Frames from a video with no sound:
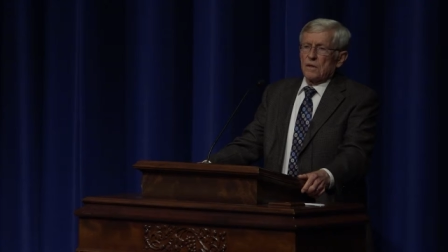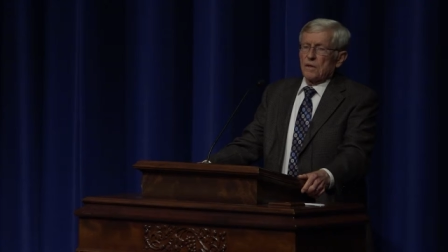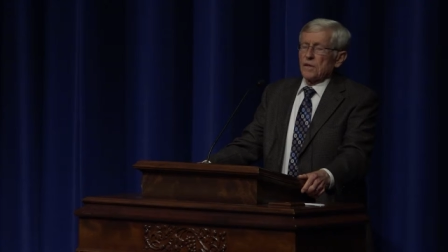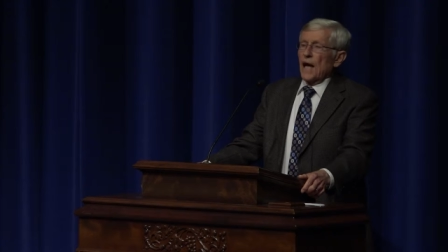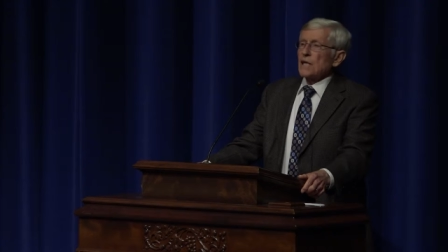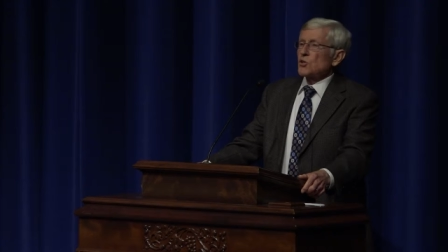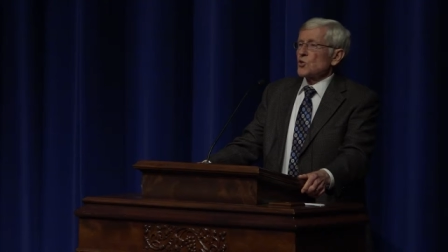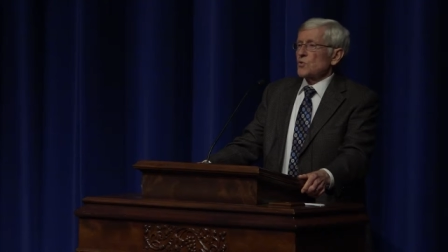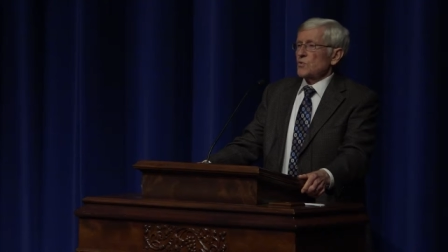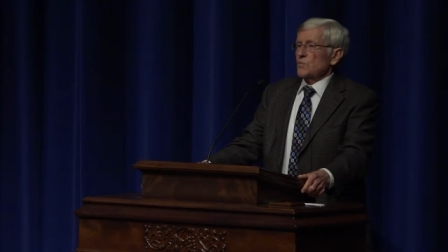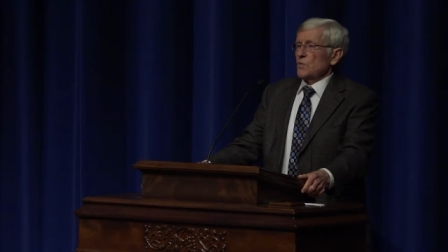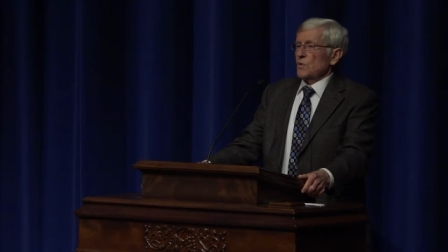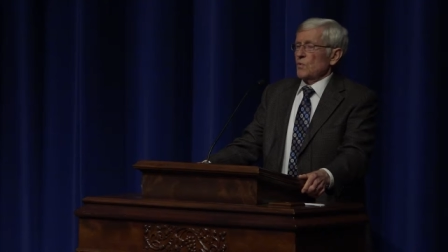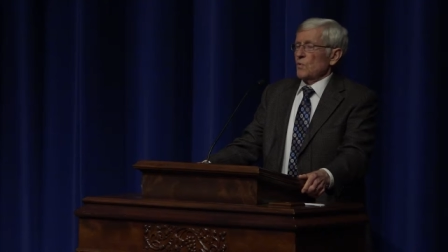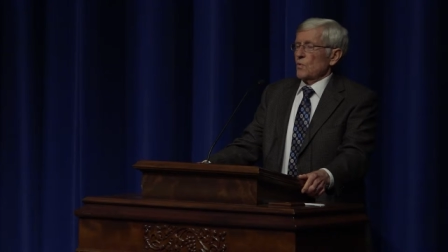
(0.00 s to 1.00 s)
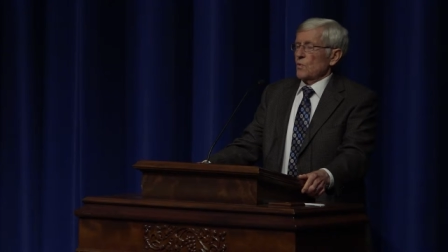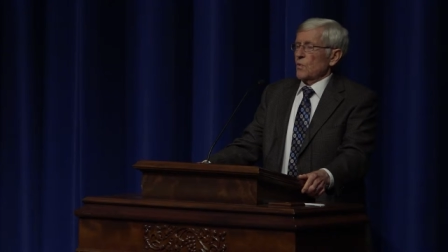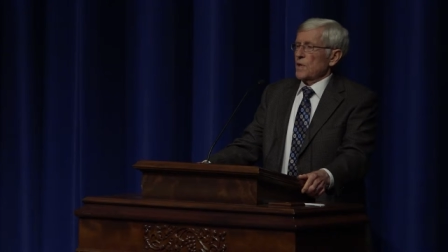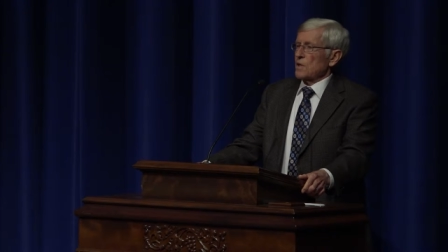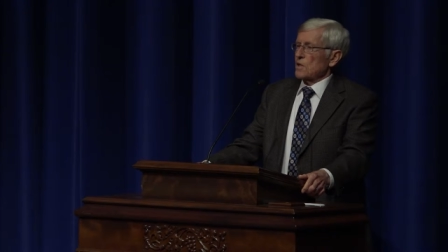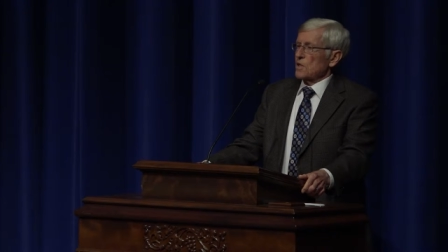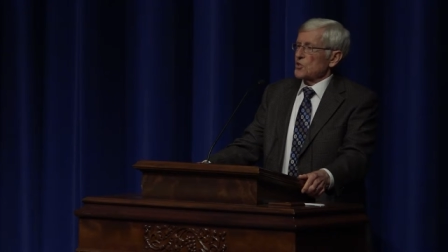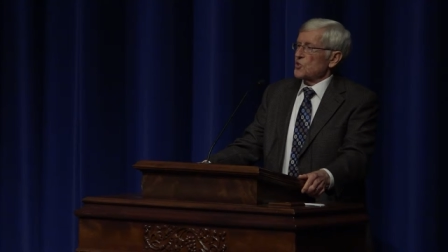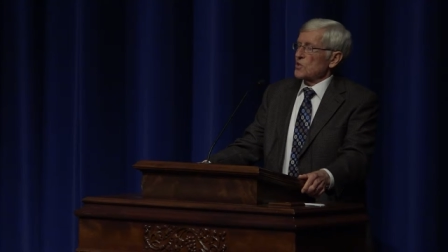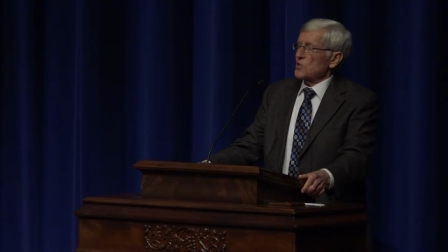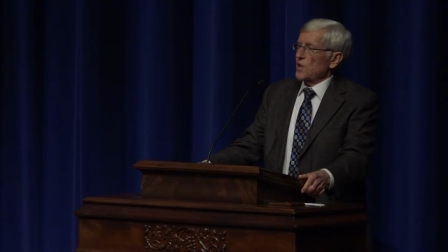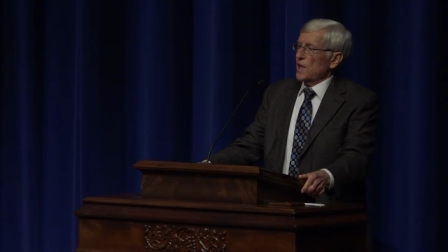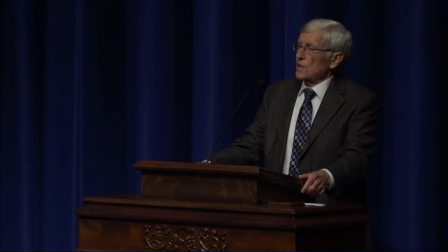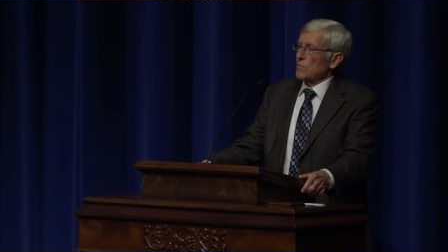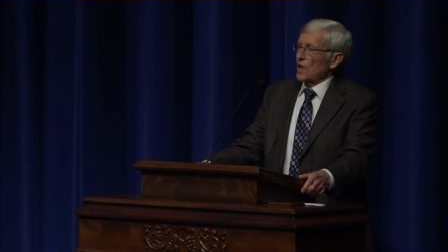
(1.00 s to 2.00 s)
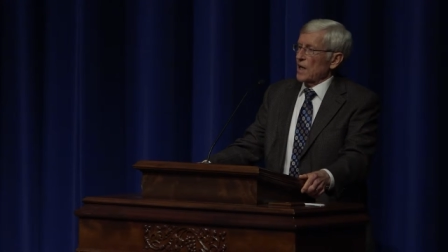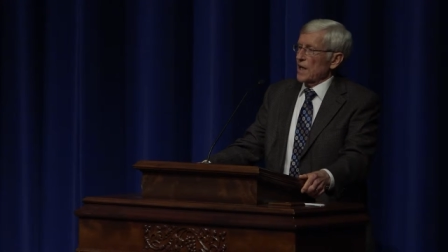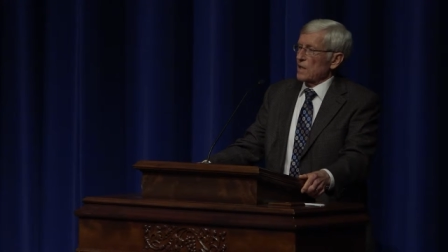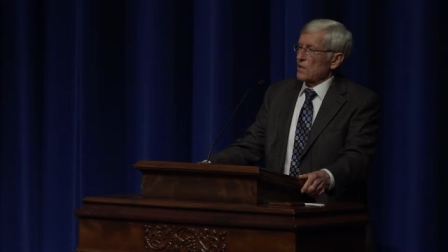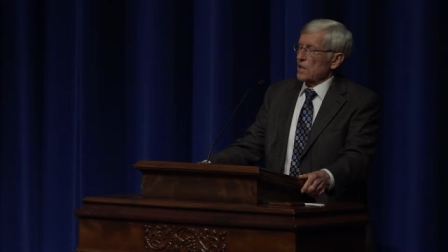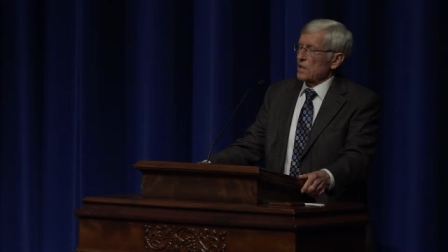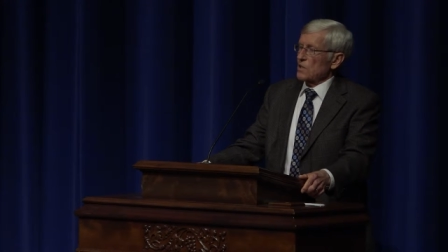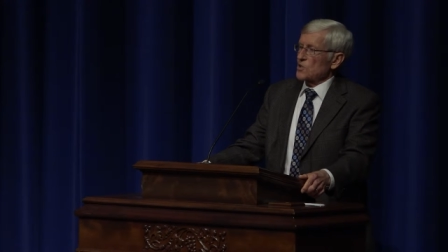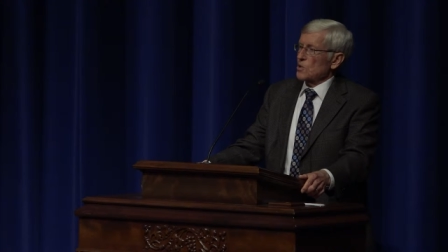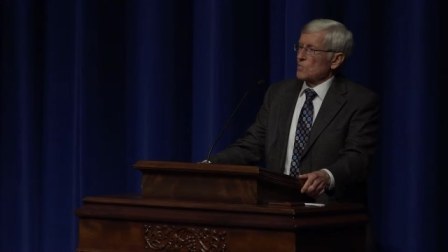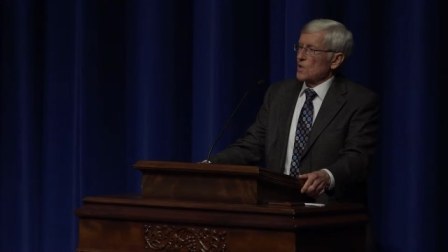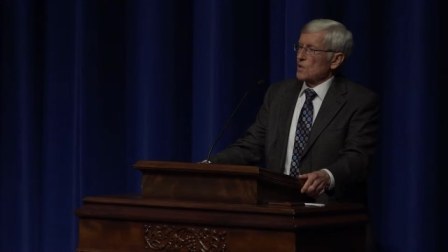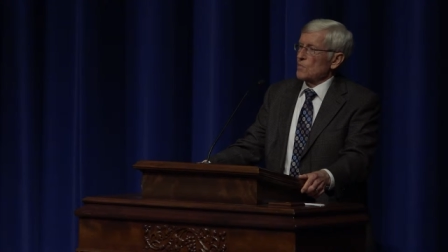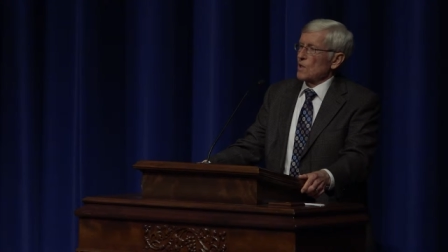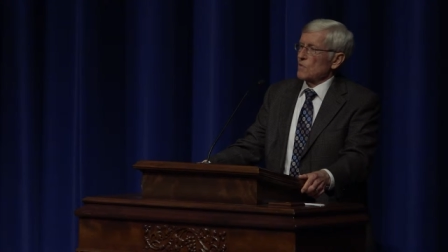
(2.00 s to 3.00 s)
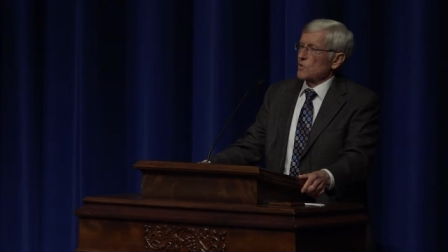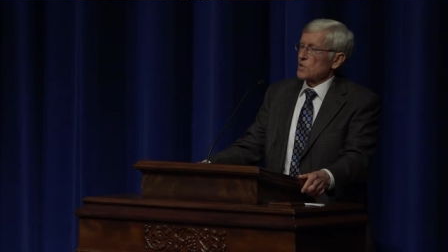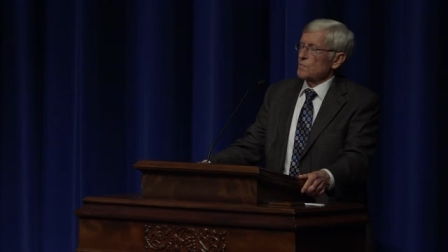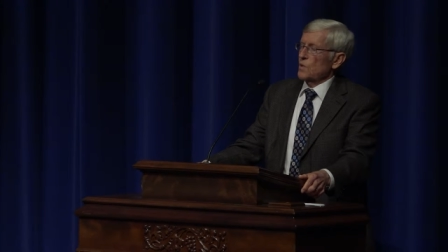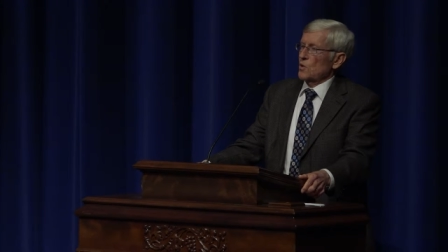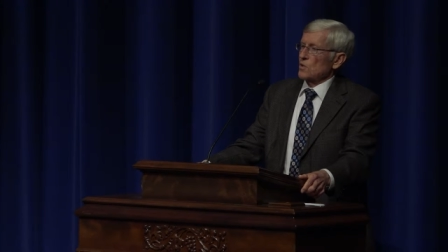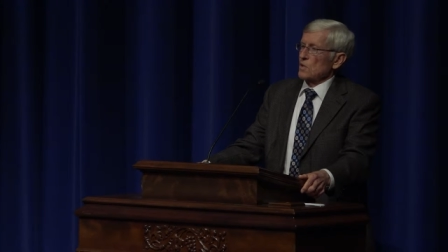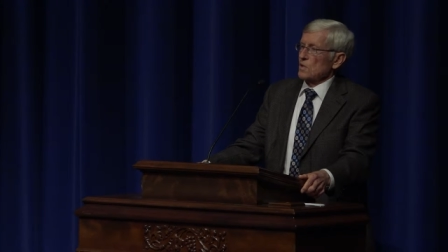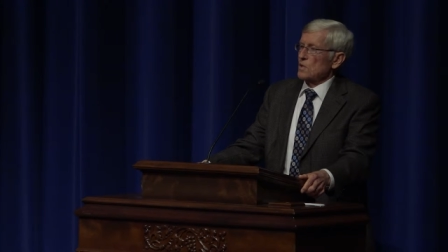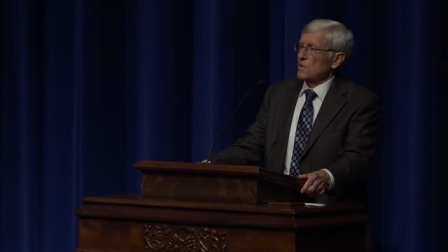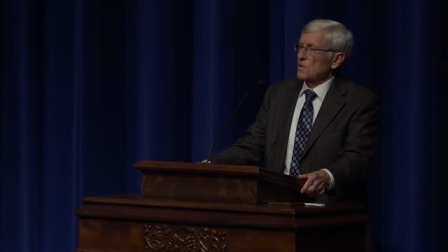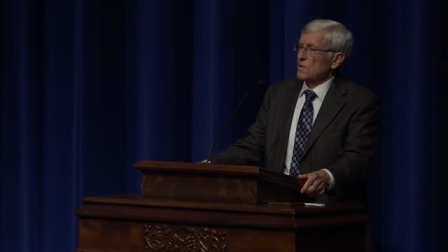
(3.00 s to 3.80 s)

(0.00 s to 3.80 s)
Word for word: That's when the sustainable agriculture movement was born,